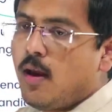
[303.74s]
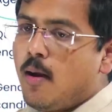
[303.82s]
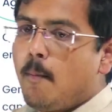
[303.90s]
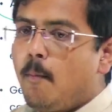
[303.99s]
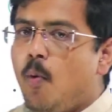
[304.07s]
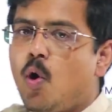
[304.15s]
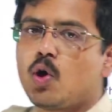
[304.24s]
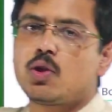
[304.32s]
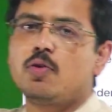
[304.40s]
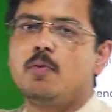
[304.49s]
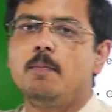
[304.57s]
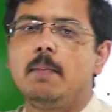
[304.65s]
both
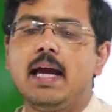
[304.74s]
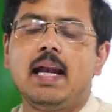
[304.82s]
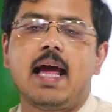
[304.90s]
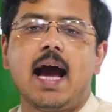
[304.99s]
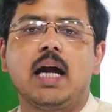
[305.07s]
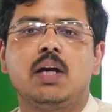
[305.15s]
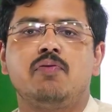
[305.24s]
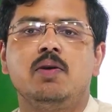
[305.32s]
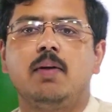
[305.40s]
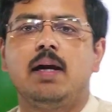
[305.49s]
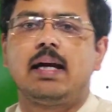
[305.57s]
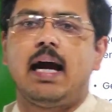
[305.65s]
male and
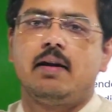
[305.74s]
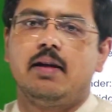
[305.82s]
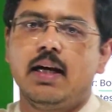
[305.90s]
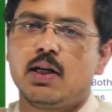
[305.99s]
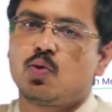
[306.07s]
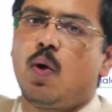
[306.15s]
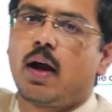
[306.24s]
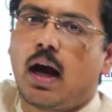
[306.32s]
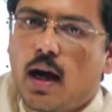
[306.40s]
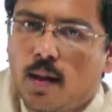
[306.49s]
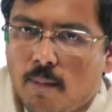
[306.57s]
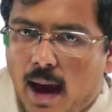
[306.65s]
female candidates who are
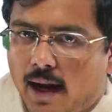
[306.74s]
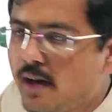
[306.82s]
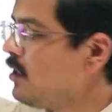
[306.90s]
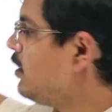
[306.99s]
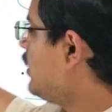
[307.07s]
unmarried